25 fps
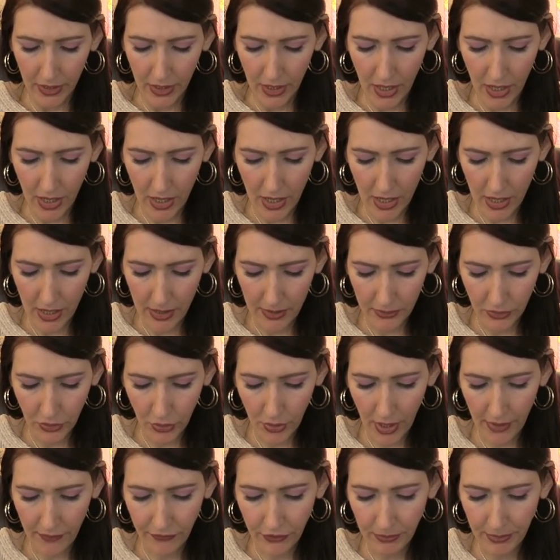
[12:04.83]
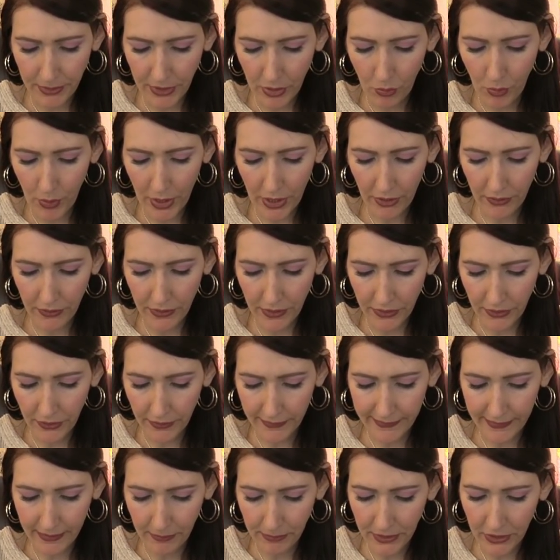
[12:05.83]
you have to be aware that there's
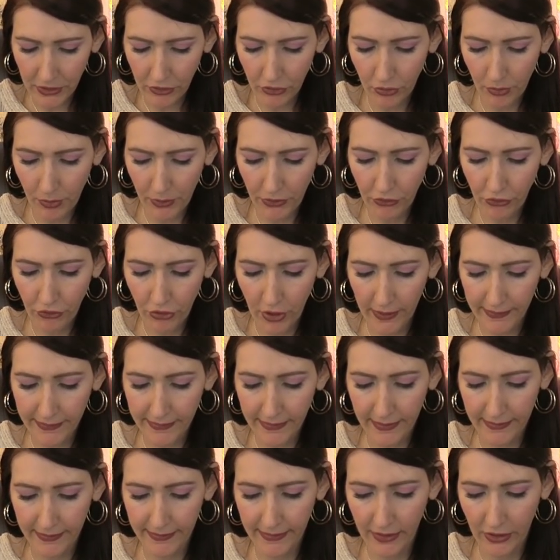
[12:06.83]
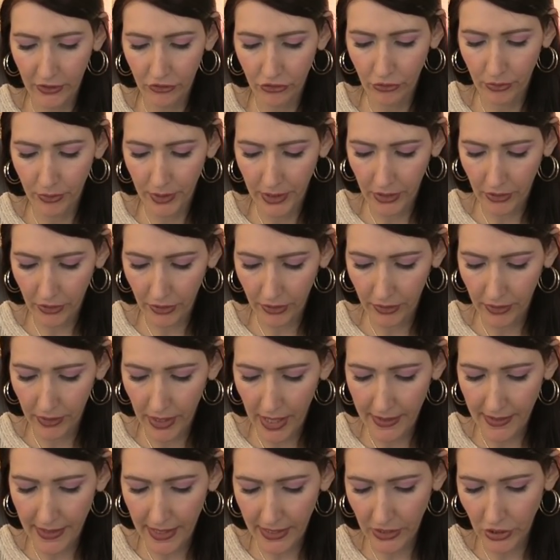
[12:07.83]
something to do with trust that's an issue here,
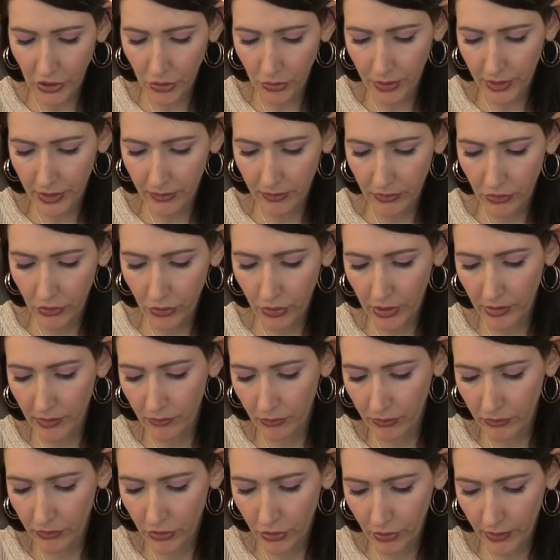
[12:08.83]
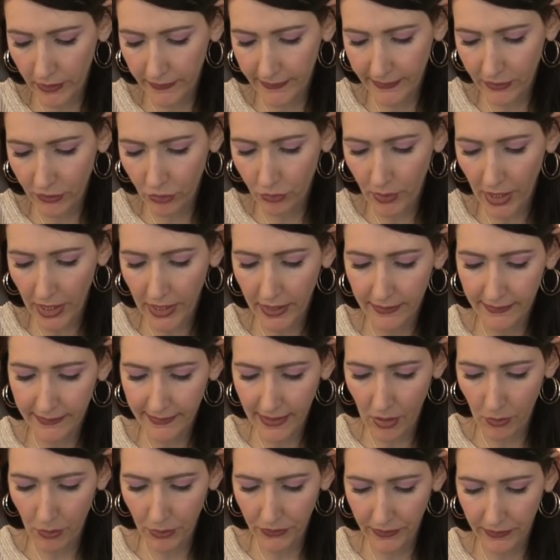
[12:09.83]
and that you can still
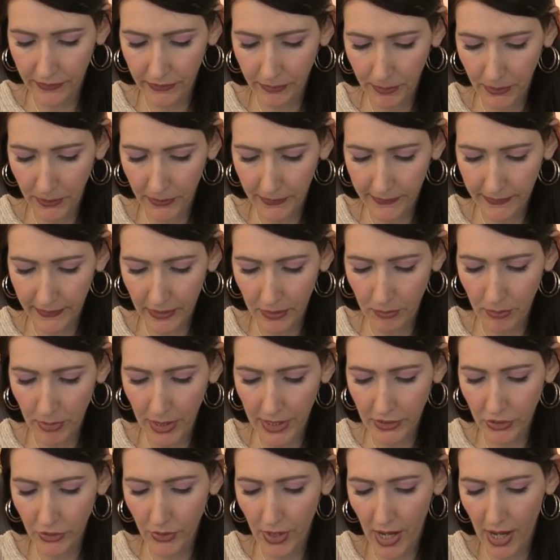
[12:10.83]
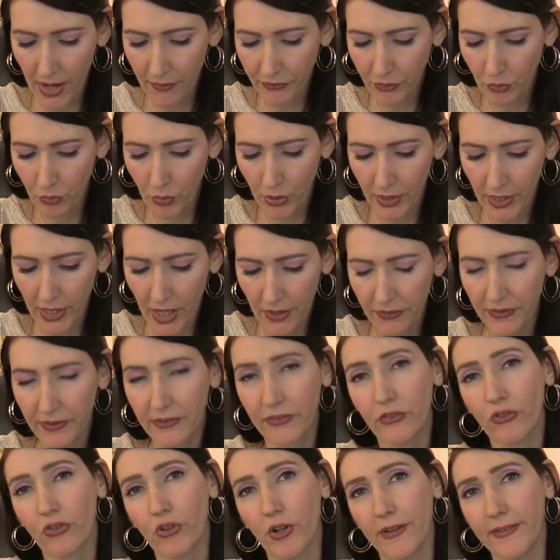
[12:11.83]
reconcile with this person, but you have to work out this
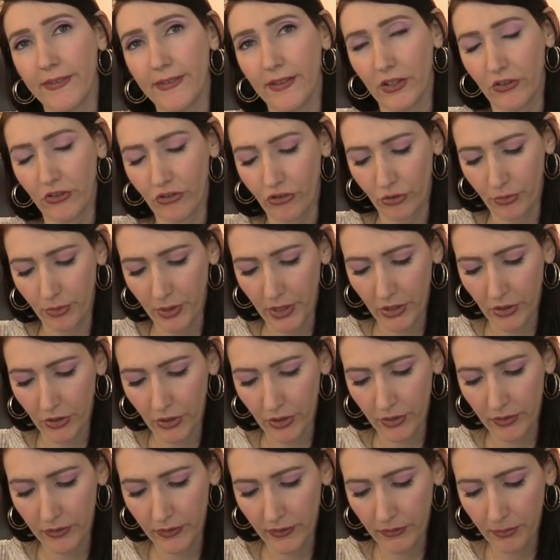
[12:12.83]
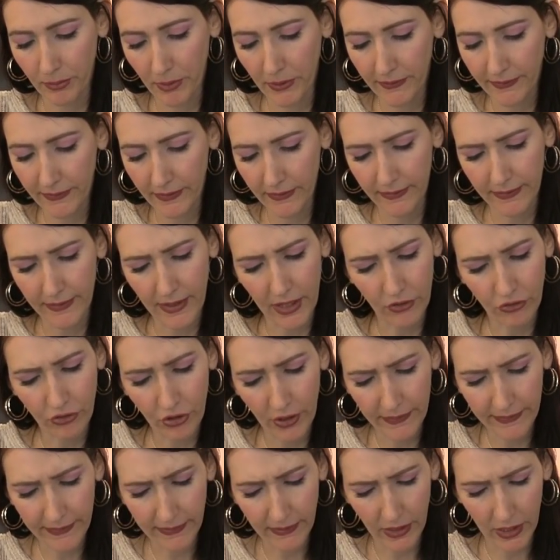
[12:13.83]
trust issue here. This person's not
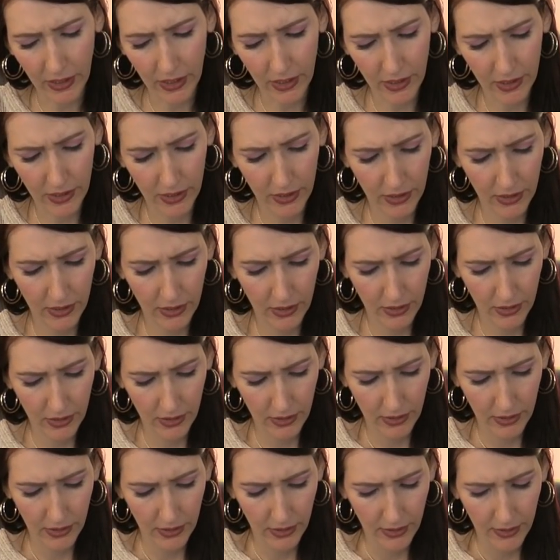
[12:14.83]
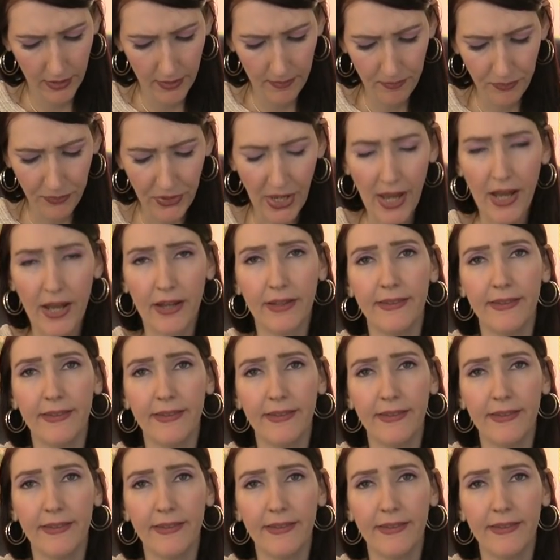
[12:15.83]
trusting. Yeah,